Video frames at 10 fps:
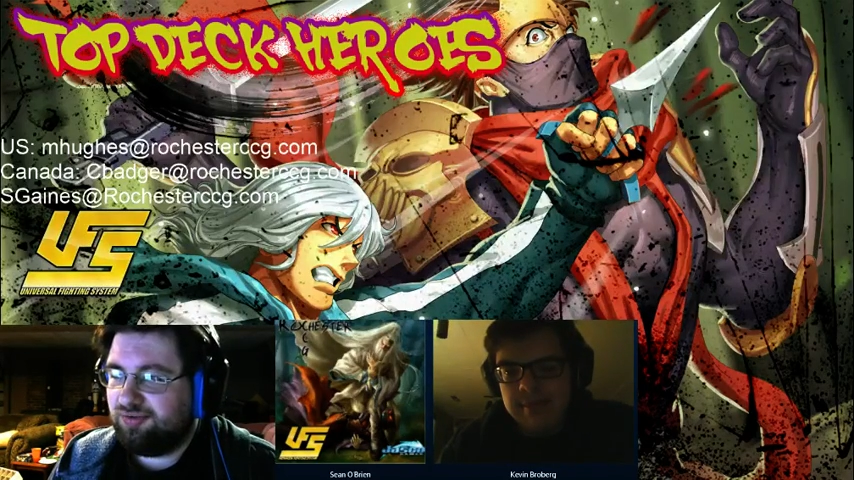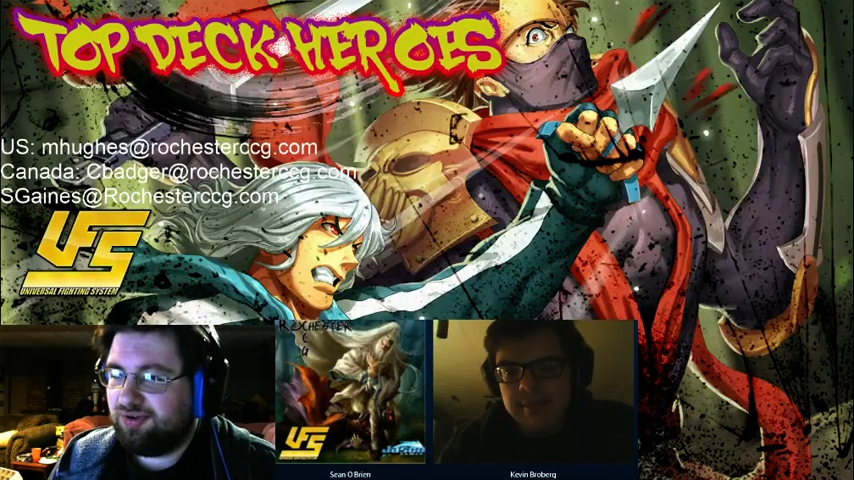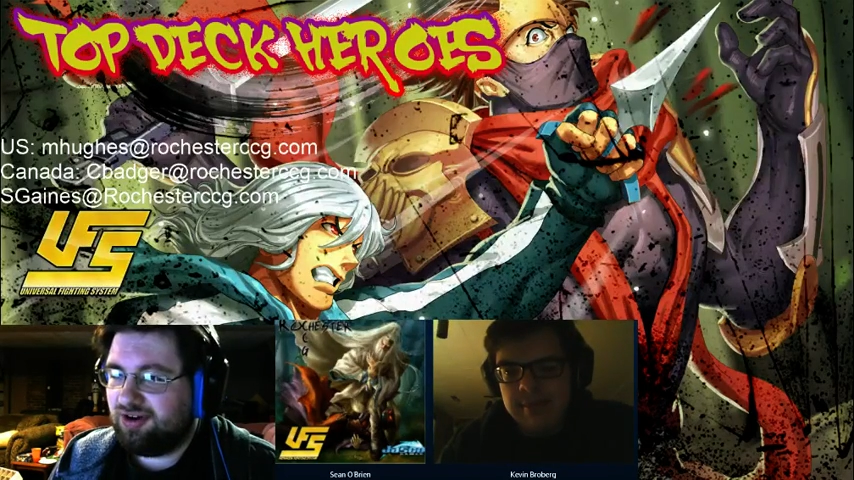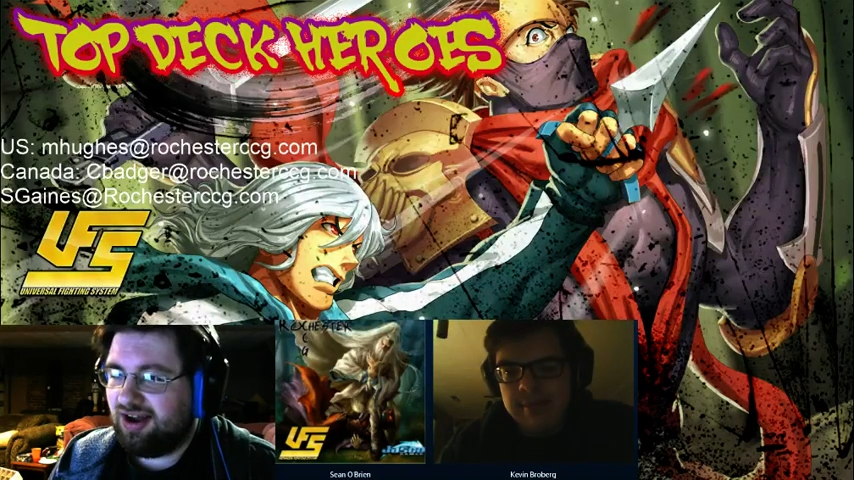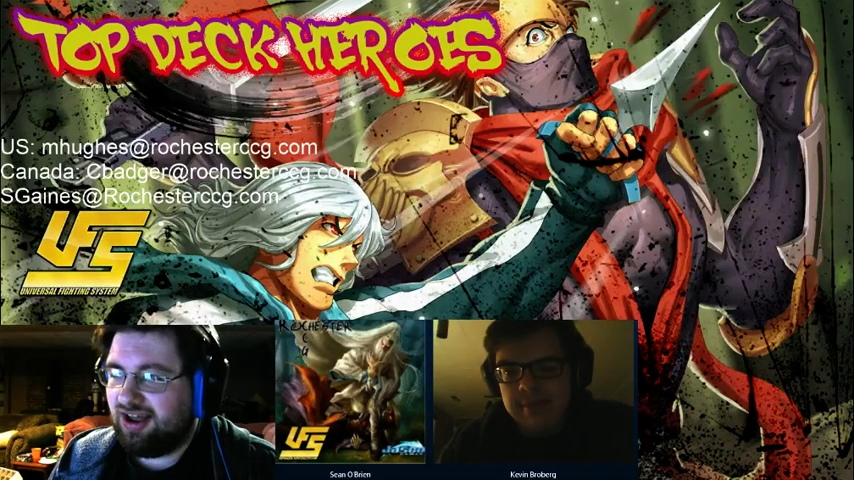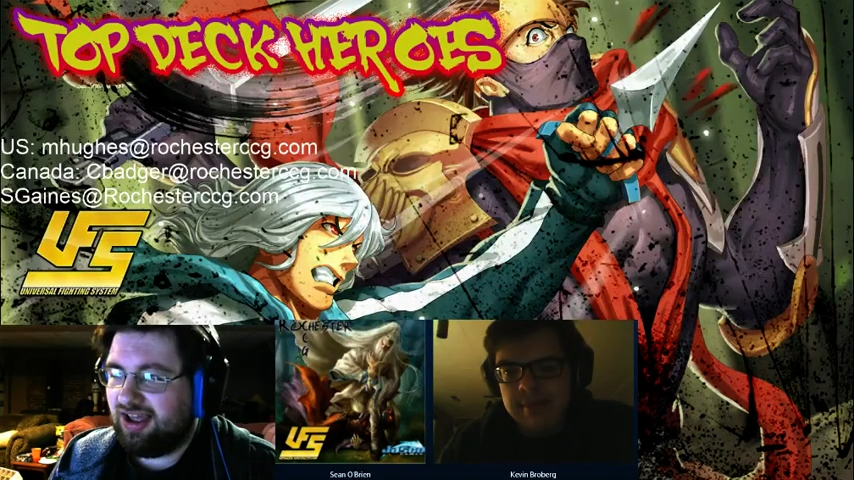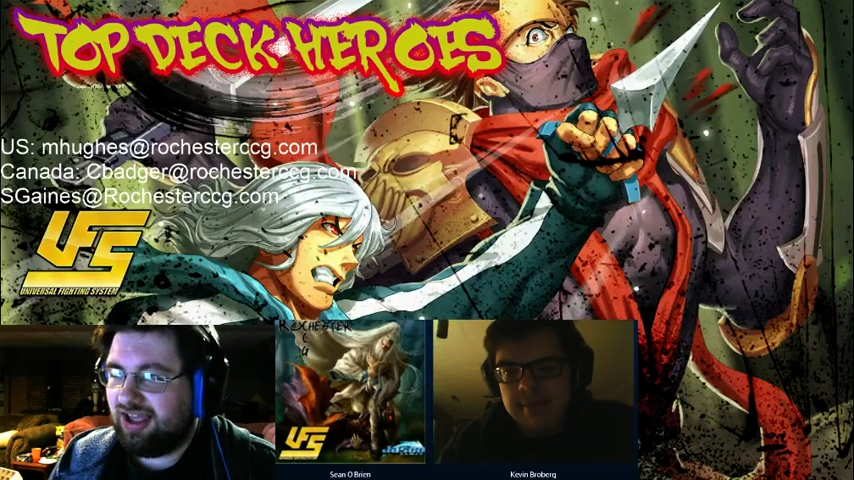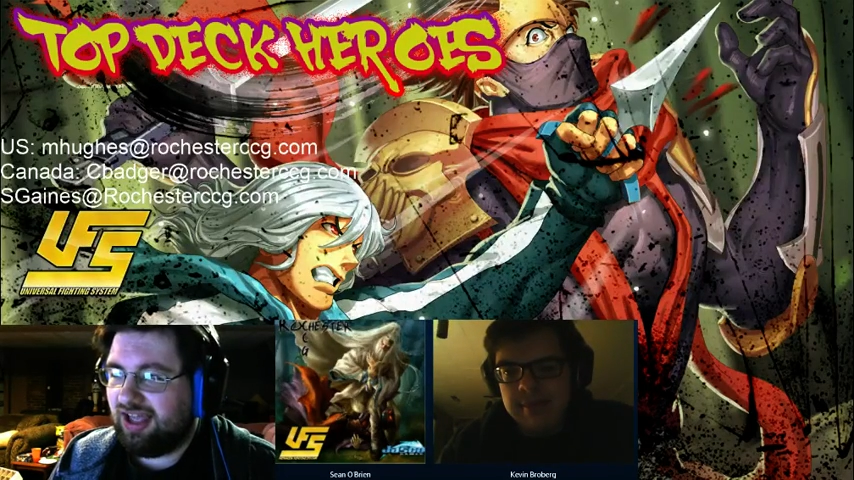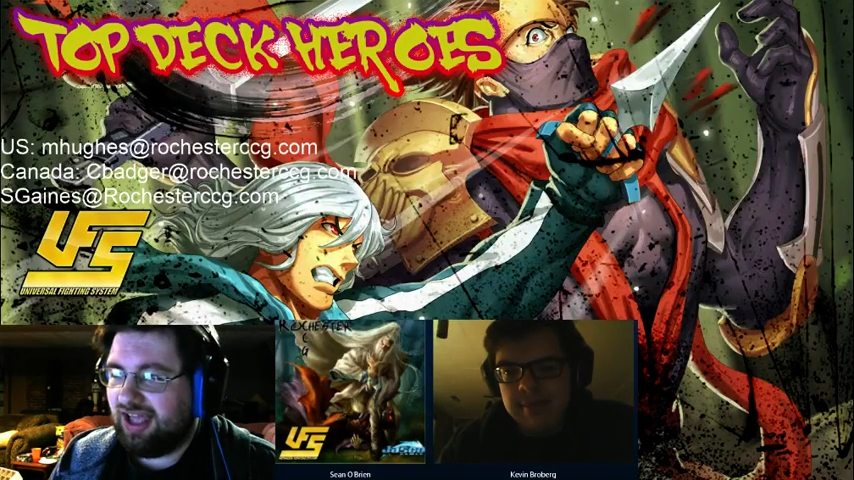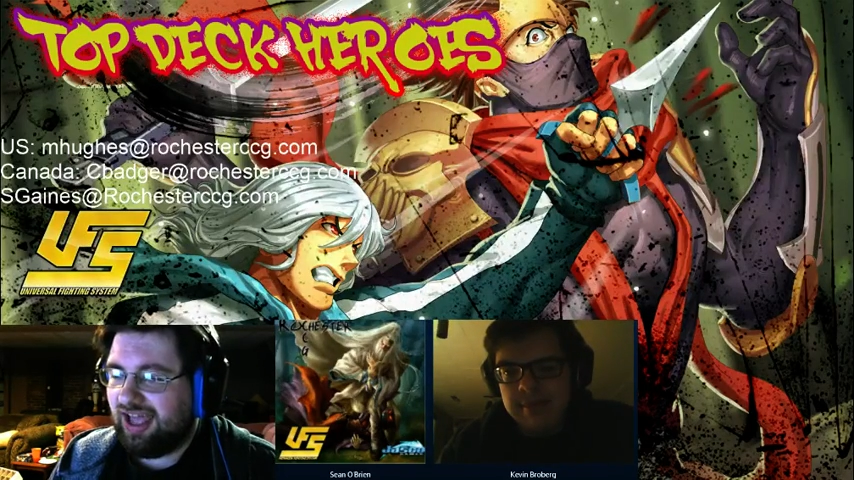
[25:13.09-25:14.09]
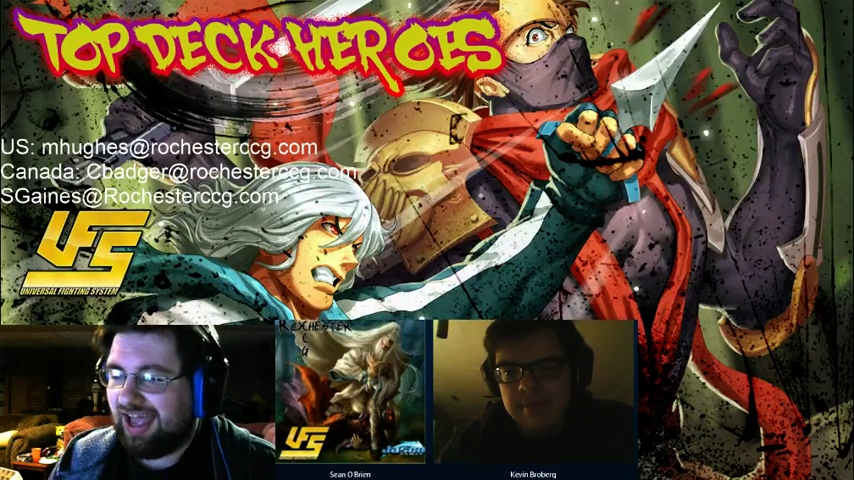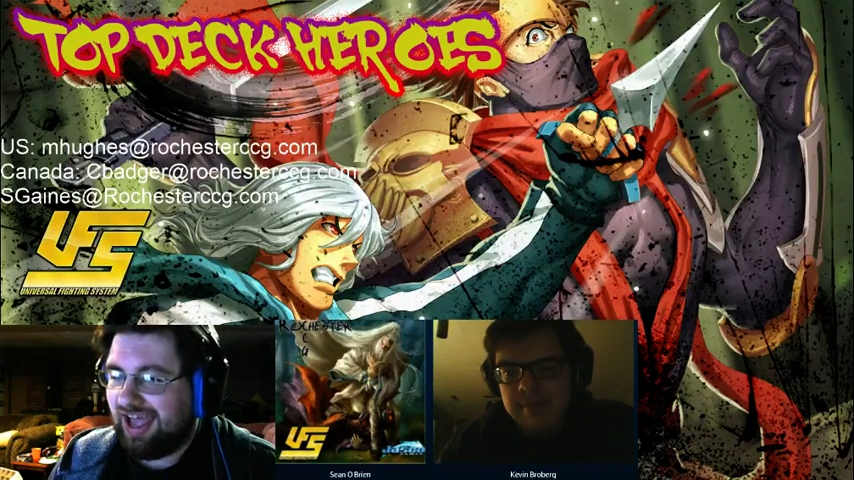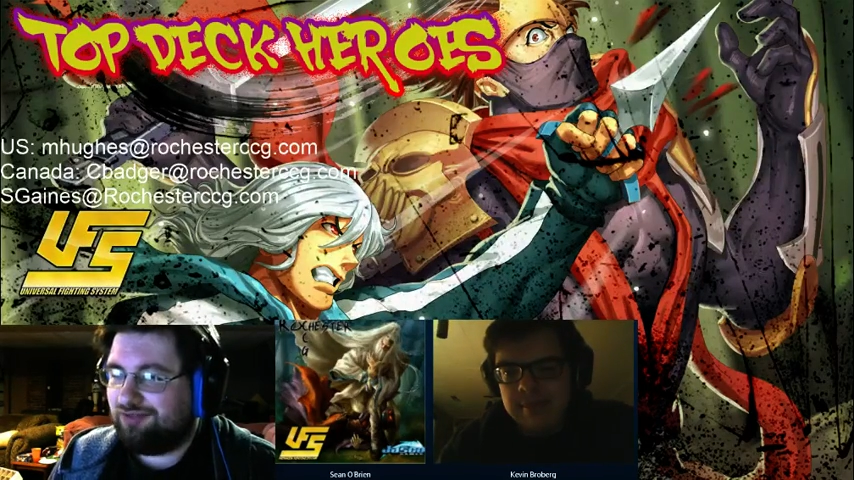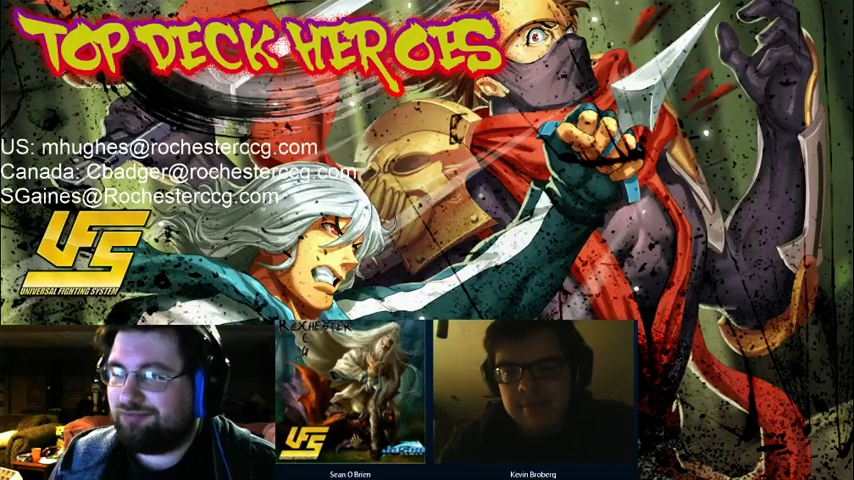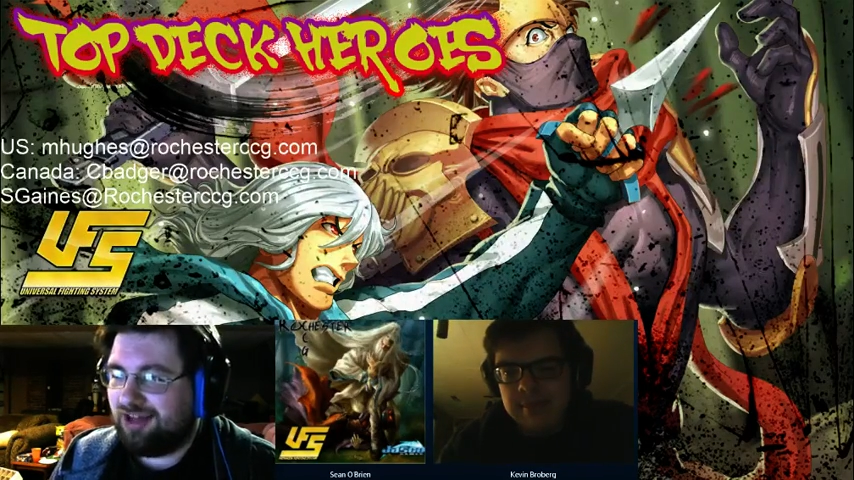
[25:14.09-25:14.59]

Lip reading: where I half